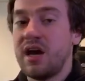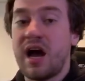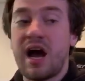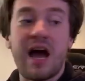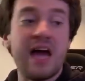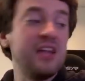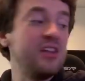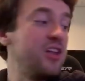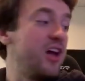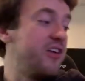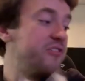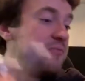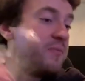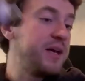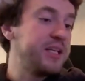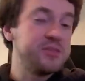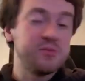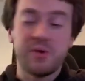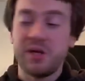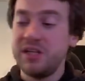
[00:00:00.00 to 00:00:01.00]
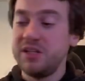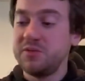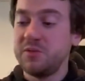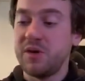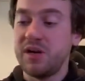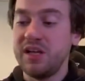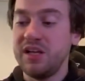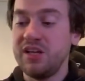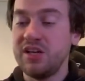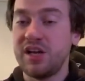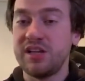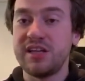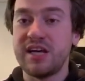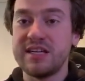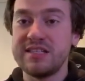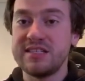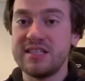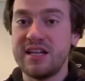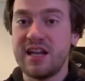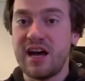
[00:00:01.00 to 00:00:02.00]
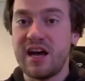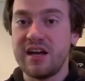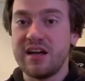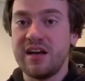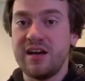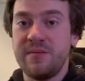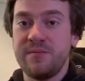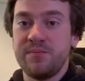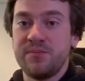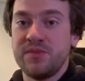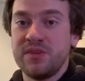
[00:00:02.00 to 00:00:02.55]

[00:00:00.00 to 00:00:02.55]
I love my 2020 Hyundai Sonata.